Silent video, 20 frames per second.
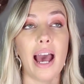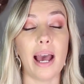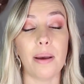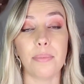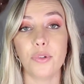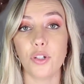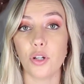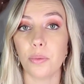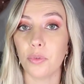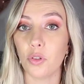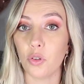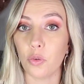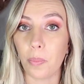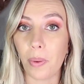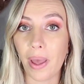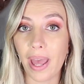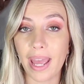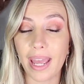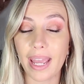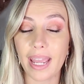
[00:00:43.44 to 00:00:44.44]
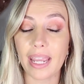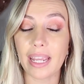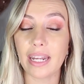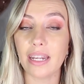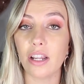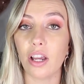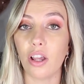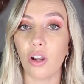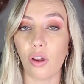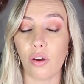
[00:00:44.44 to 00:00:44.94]
abdominal
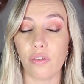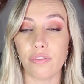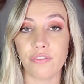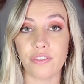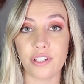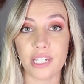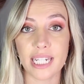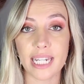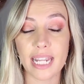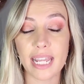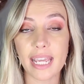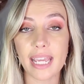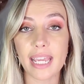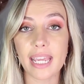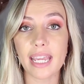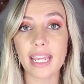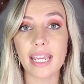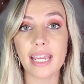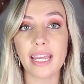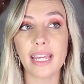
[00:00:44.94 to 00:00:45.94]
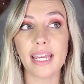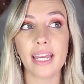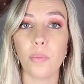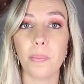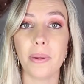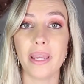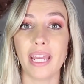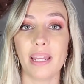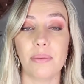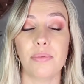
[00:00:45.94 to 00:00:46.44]
pain, a lot of fatigue,
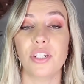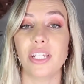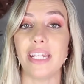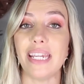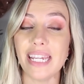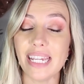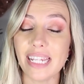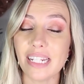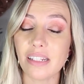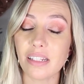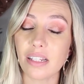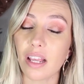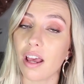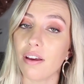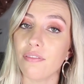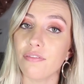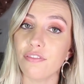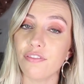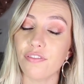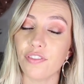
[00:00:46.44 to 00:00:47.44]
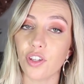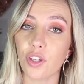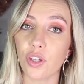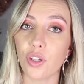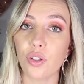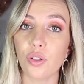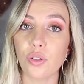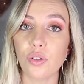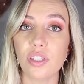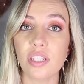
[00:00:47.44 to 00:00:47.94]
not being able to eat certain
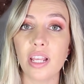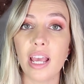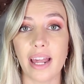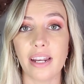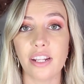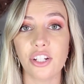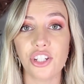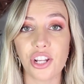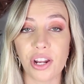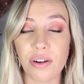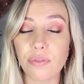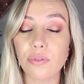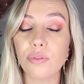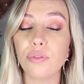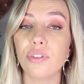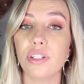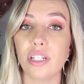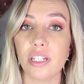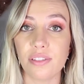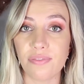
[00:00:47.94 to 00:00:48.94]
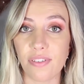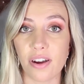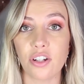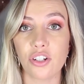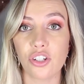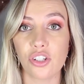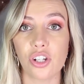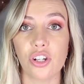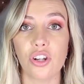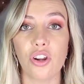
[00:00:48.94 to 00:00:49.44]
foods, and a general
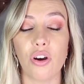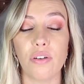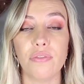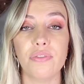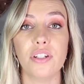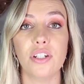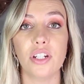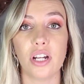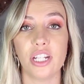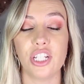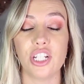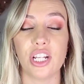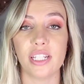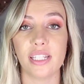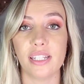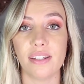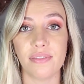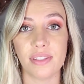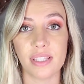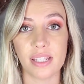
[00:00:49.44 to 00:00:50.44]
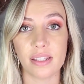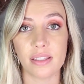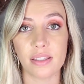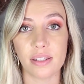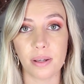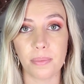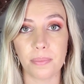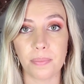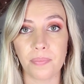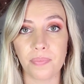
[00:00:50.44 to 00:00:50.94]
dysfunction of the digestive
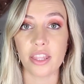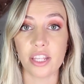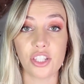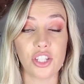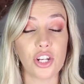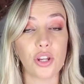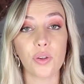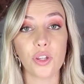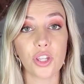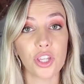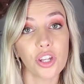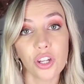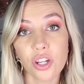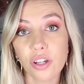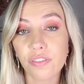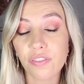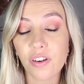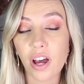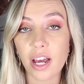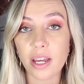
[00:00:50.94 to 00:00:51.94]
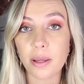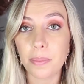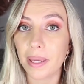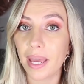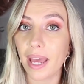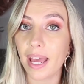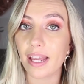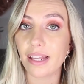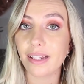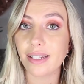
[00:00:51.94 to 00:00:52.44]
system. There's no cure for
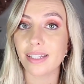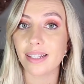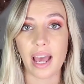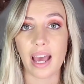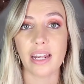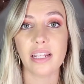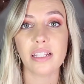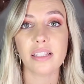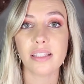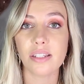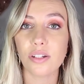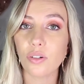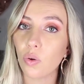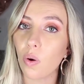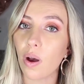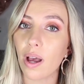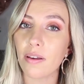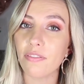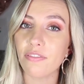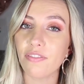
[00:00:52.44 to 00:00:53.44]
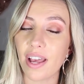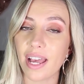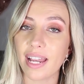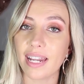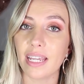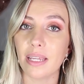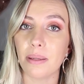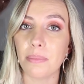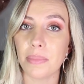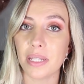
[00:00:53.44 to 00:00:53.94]
IBS and it's still quite a
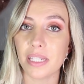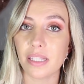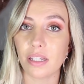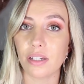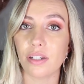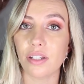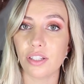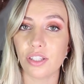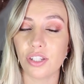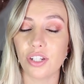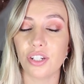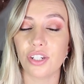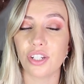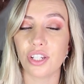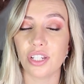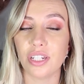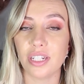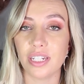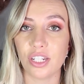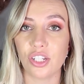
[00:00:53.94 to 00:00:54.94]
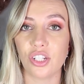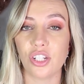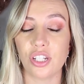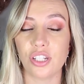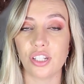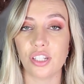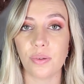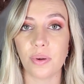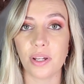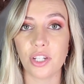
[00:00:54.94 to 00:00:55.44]
fairly misunderstood
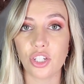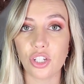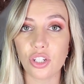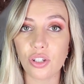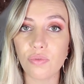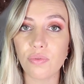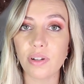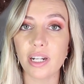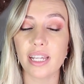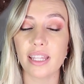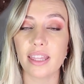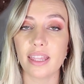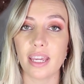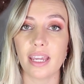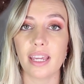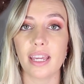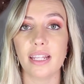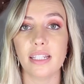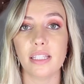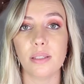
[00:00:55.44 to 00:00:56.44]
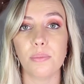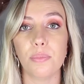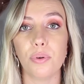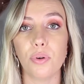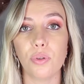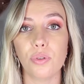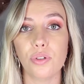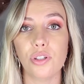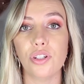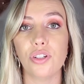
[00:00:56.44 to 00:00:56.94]
condition, so I do really think it's
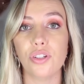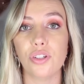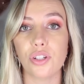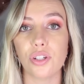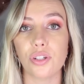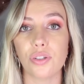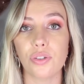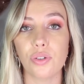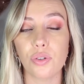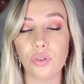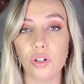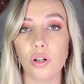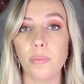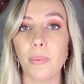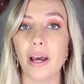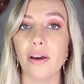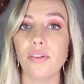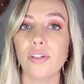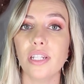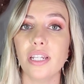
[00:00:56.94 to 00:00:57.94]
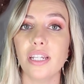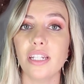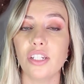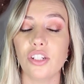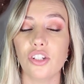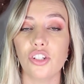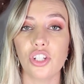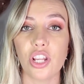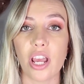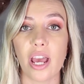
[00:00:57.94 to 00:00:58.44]
important to talk about it,
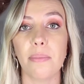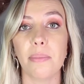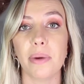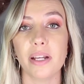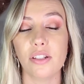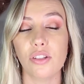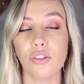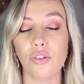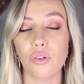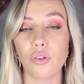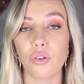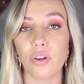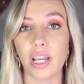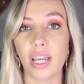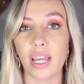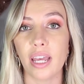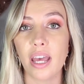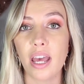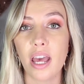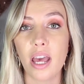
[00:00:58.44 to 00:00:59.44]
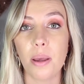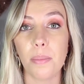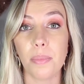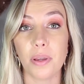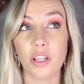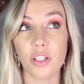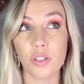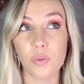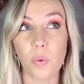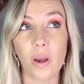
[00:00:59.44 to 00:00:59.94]
to share my story,
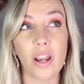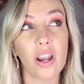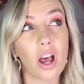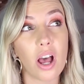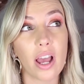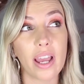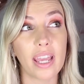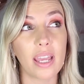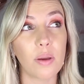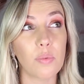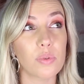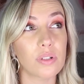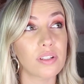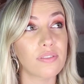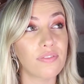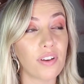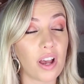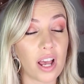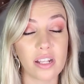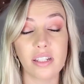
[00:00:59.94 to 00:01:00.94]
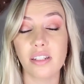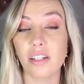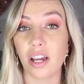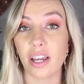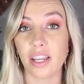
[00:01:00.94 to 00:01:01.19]
because when I was first